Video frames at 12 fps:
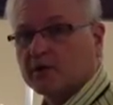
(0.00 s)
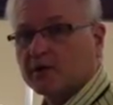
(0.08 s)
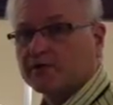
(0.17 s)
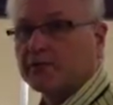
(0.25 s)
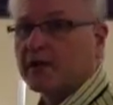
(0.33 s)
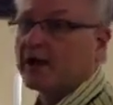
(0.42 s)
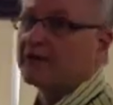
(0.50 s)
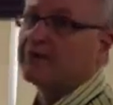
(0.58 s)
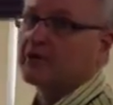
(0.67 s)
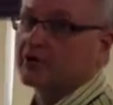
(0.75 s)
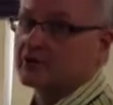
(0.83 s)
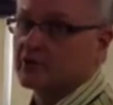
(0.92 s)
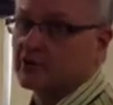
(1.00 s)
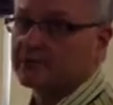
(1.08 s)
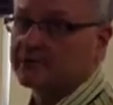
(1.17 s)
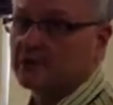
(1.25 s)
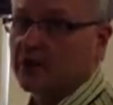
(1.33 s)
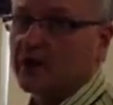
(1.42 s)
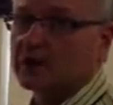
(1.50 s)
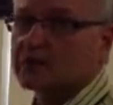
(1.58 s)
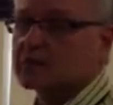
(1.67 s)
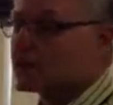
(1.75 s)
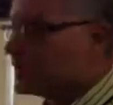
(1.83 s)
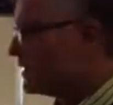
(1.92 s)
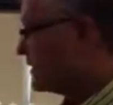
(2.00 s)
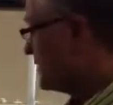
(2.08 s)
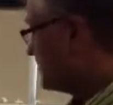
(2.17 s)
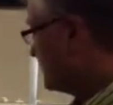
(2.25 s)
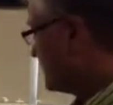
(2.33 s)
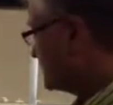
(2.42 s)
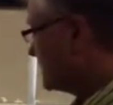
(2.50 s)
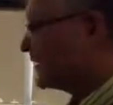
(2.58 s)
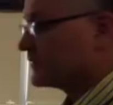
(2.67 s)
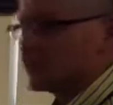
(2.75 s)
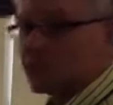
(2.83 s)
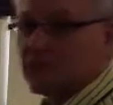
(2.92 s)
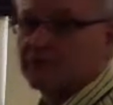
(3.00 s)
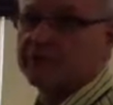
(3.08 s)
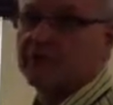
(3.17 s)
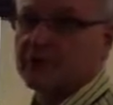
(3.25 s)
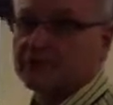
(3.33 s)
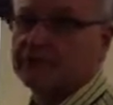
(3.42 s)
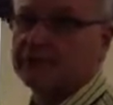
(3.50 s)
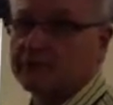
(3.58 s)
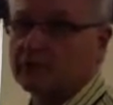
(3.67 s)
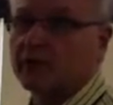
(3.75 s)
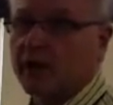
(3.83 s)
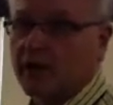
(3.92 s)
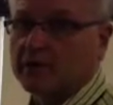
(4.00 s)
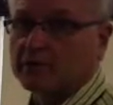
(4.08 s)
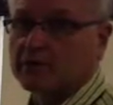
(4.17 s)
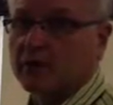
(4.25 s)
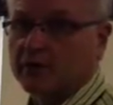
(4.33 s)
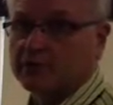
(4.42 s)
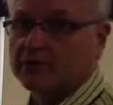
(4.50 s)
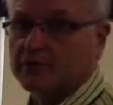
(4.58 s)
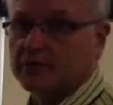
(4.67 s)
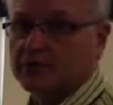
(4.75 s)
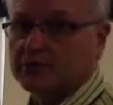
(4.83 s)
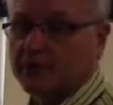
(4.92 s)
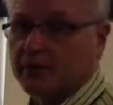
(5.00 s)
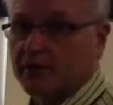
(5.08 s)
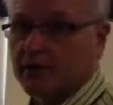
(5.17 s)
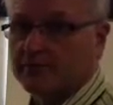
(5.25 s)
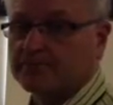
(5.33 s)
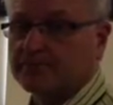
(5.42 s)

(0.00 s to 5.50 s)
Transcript: If we have very little flux, it means that there are very few lines going through this area.